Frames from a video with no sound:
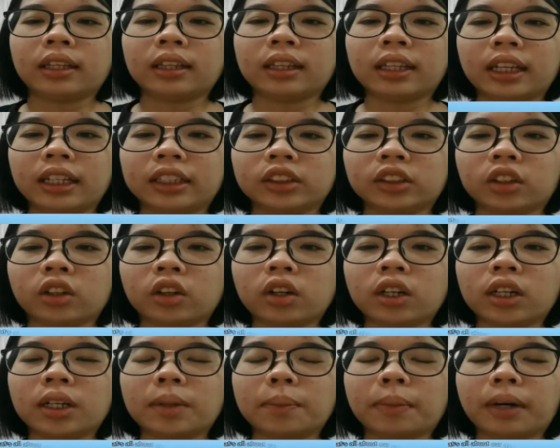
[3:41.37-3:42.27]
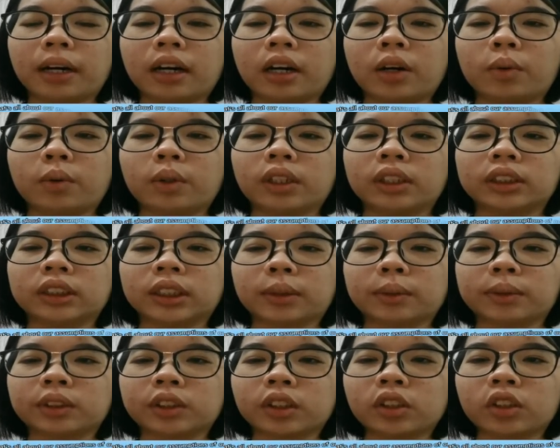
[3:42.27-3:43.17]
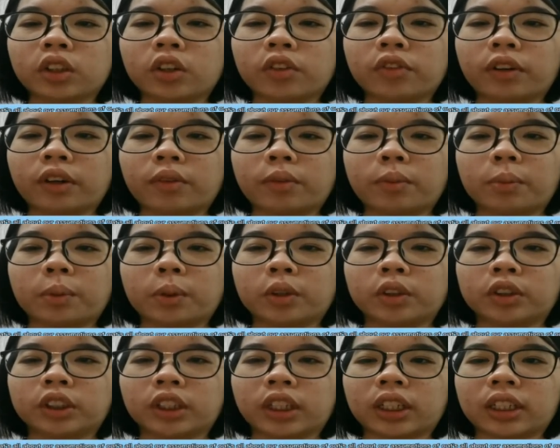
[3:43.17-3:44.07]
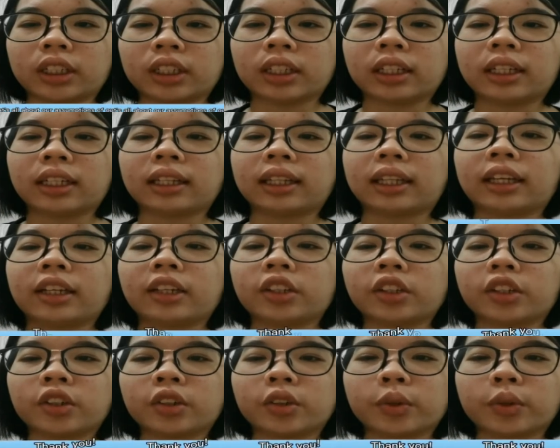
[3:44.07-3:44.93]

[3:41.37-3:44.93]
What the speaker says: That's all about our assumption of our project. Thank